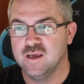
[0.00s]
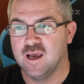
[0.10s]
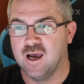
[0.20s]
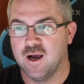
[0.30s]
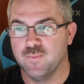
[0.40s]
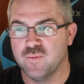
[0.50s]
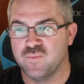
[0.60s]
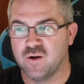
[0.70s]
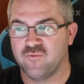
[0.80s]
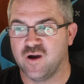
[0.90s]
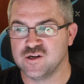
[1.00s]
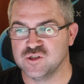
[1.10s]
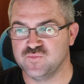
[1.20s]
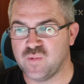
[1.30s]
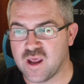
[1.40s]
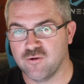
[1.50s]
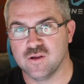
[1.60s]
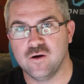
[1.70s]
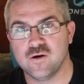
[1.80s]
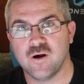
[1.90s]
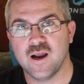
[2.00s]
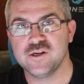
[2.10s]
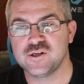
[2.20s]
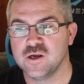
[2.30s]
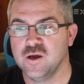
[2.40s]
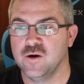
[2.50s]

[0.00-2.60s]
but it functions better at long range,